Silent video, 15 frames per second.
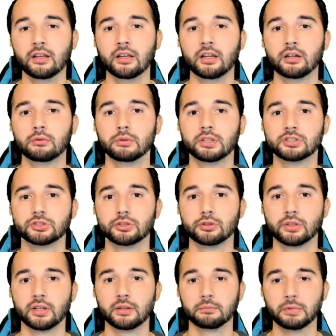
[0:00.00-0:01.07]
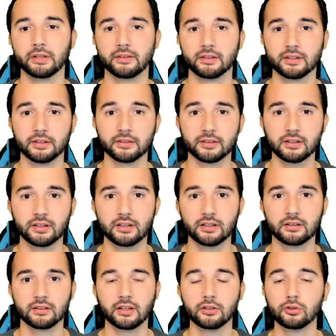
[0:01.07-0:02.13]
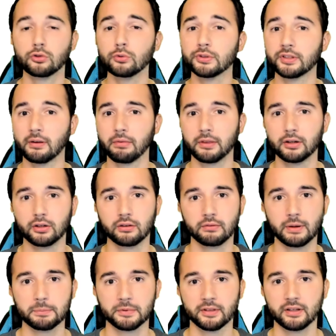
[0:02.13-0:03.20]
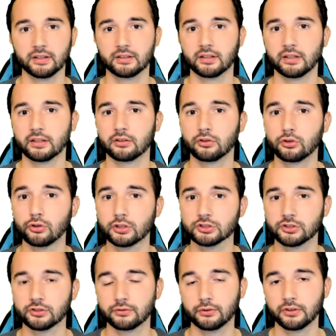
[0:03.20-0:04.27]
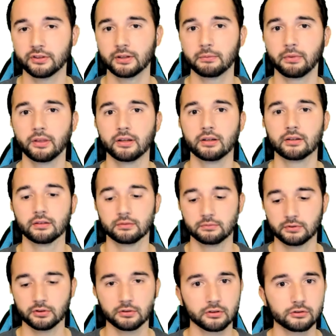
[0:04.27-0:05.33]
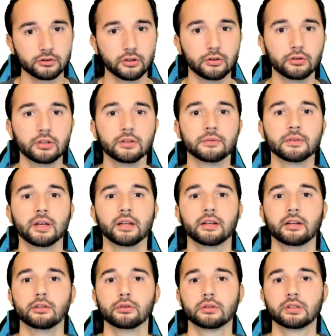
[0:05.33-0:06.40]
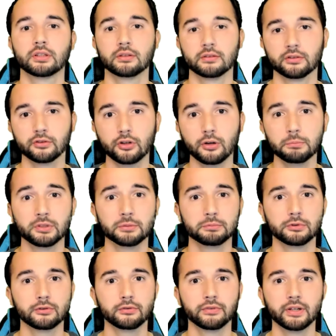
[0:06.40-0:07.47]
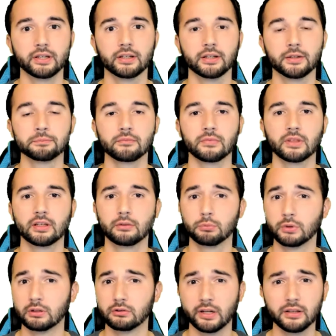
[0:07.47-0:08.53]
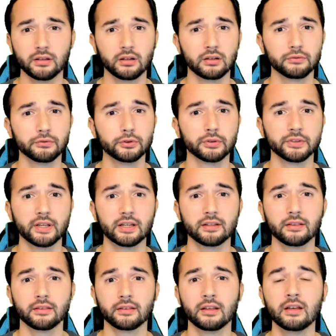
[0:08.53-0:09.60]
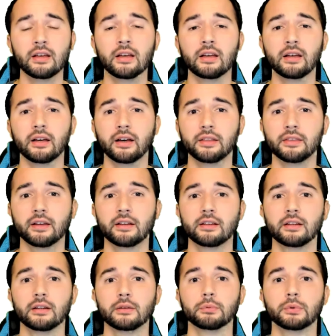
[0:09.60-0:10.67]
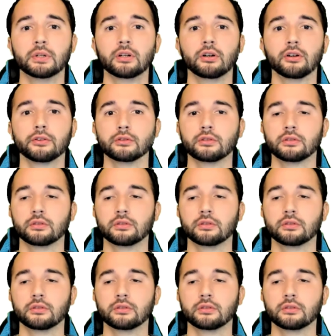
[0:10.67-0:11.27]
which you can basically start, then do something on the website, like search for something, scroll, and then you stop the profiler. It will render a few seconds, and then it will also